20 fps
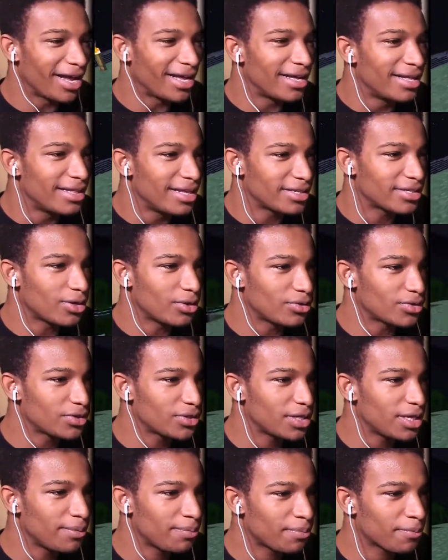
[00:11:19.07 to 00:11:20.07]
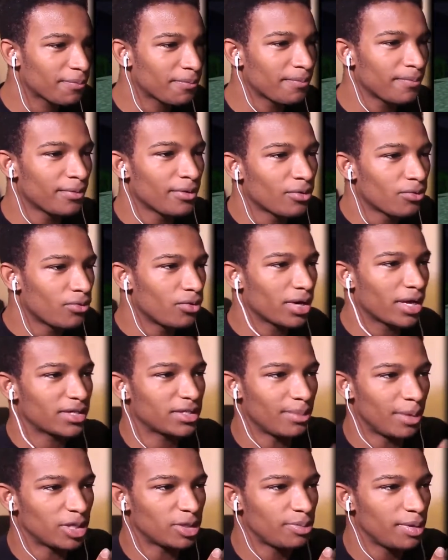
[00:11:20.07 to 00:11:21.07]
All right, let's go to sleep. We'll get
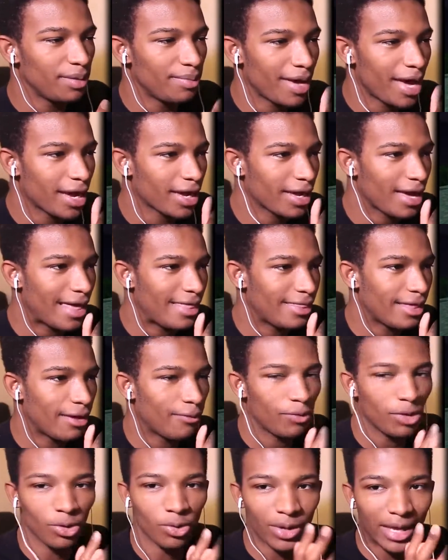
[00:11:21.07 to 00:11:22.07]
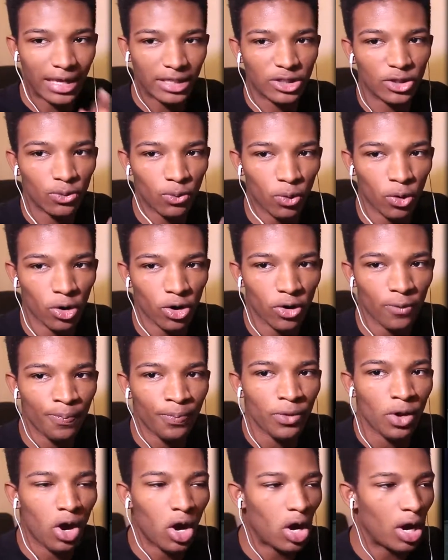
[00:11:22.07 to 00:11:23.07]
some HP back, and then we'll get to work
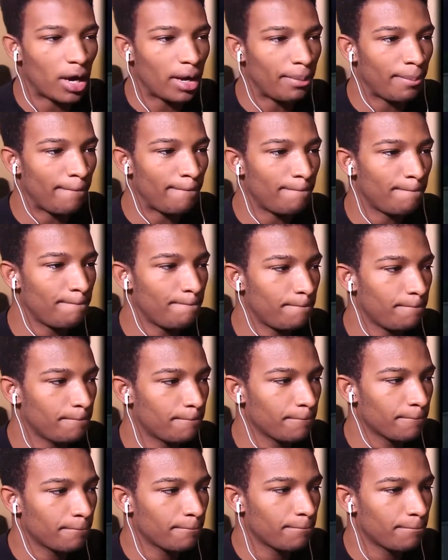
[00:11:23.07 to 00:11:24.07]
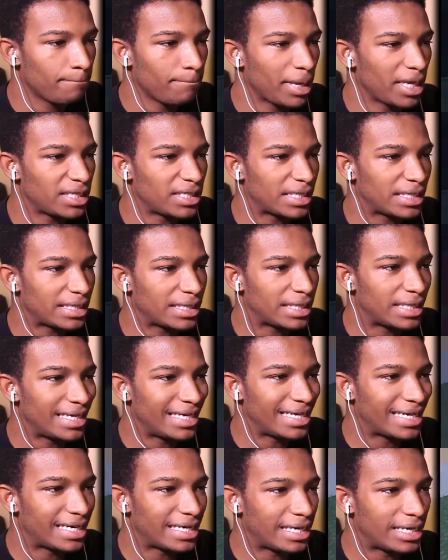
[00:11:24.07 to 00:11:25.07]
on
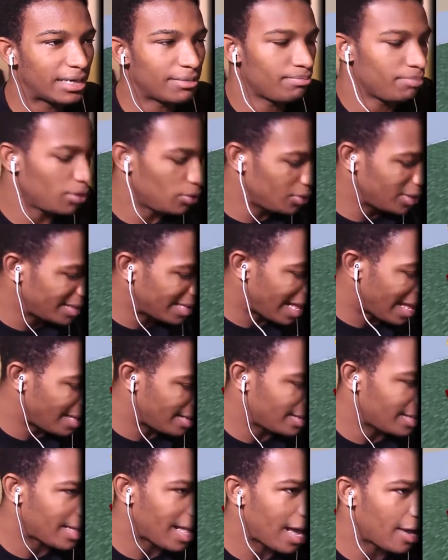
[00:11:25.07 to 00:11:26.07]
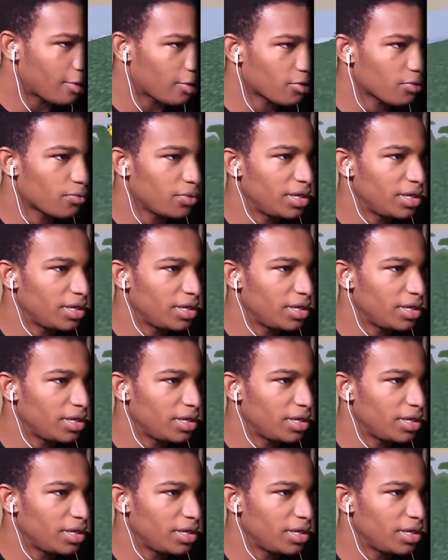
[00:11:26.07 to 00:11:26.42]
basically uh, building that ladder.